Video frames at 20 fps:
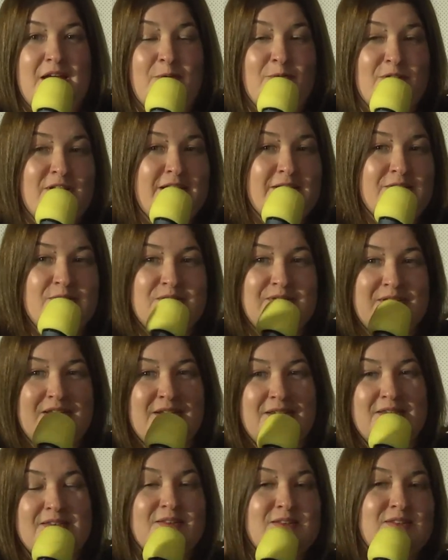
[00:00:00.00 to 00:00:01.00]
I would like to
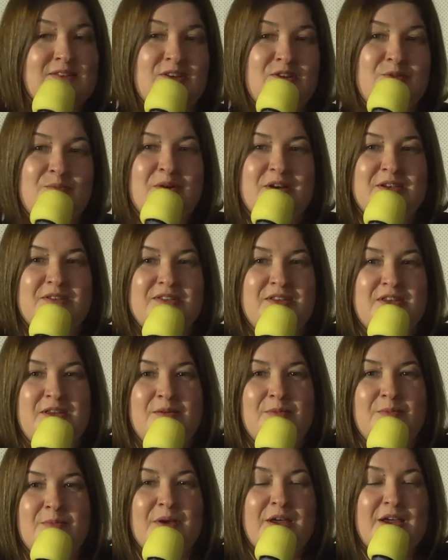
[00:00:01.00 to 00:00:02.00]
thank the cinema
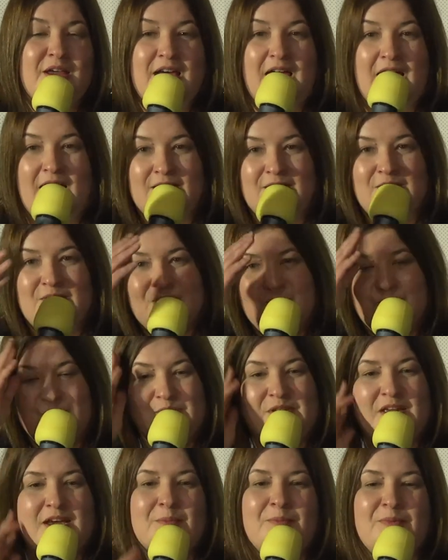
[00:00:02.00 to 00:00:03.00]
team, Andy,
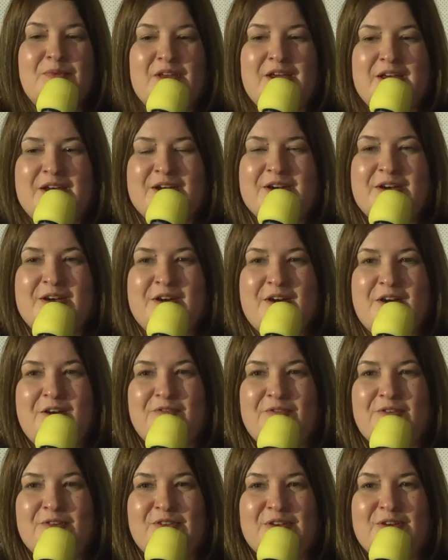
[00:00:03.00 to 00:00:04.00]
Susie up there,
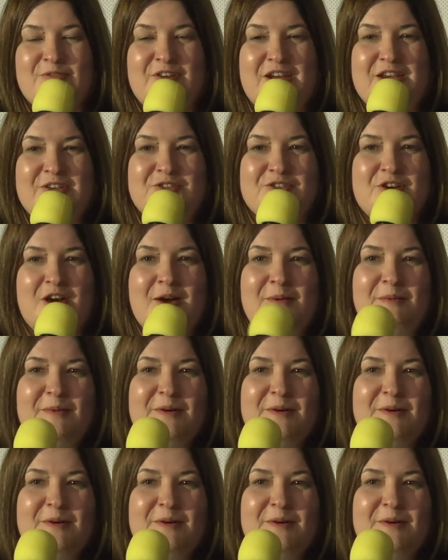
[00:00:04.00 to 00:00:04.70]
for their great job.